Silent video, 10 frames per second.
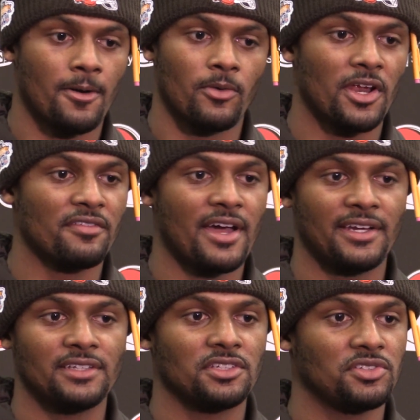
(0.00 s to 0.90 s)
whatever I
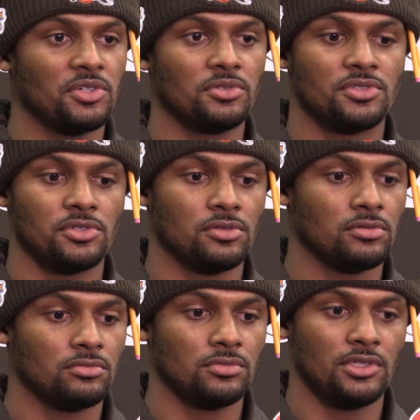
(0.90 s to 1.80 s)
need to do to,
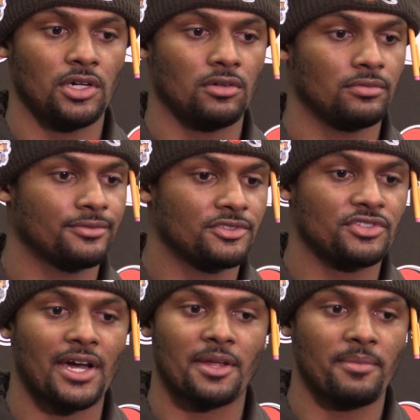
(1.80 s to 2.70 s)
you know,
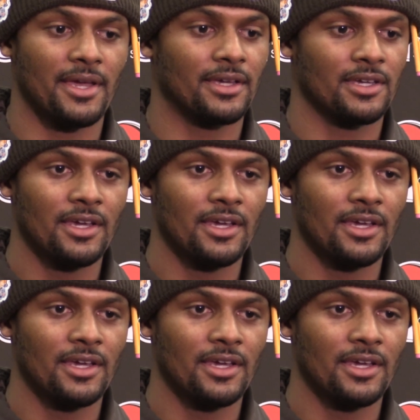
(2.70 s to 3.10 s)
try to make